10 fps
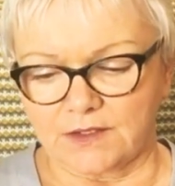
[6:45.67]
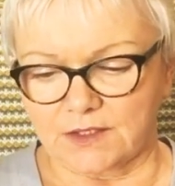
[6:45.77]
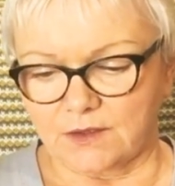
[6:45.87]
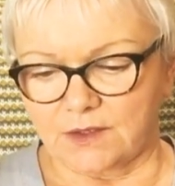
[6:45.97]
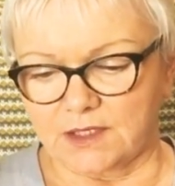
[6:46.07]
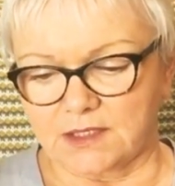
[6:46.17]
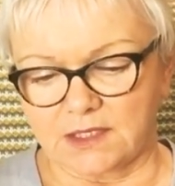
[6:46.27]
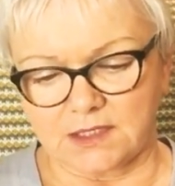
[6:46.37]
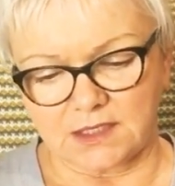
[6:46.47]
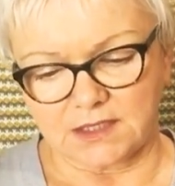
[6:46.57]
So
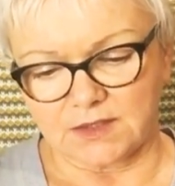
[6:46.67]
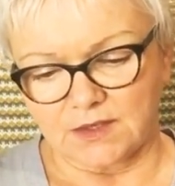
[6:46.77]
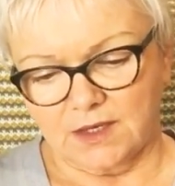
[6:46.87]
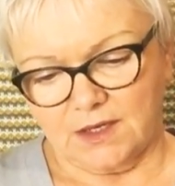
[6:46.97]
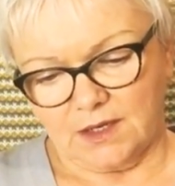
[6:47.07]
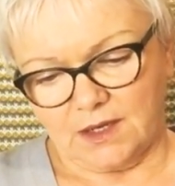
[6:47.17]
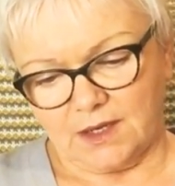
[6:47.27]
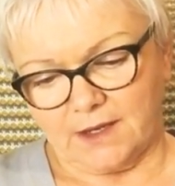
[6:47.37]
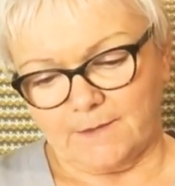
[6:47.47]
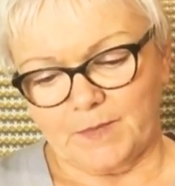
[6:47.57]
it is
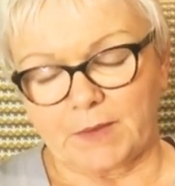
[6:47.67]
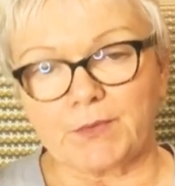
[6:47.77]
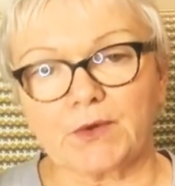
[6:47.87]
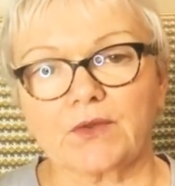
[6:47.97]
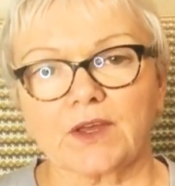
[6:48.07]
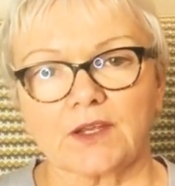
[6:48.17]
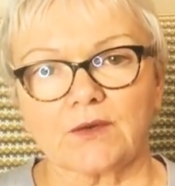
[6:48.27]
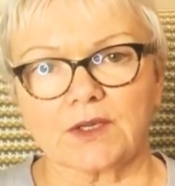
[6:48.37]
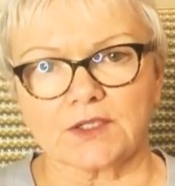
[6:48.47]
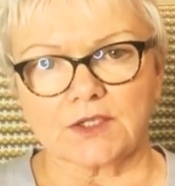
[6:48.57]
a book that you
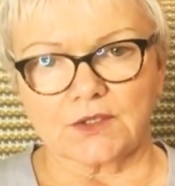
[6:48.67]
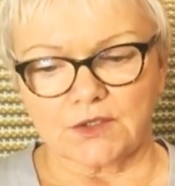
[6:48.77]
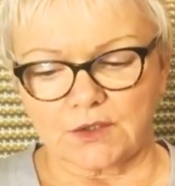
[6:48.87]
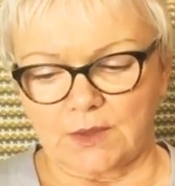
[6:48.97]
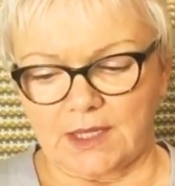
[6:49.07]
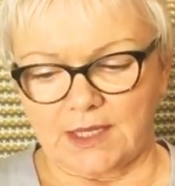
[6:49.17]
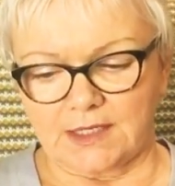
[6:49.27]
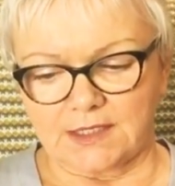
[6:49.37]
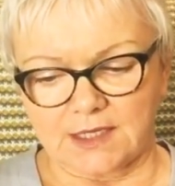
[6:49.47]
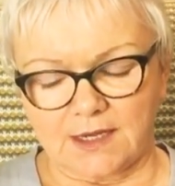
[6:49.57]
can turn to at any
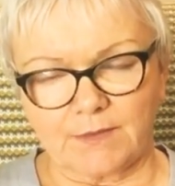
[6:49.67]
time.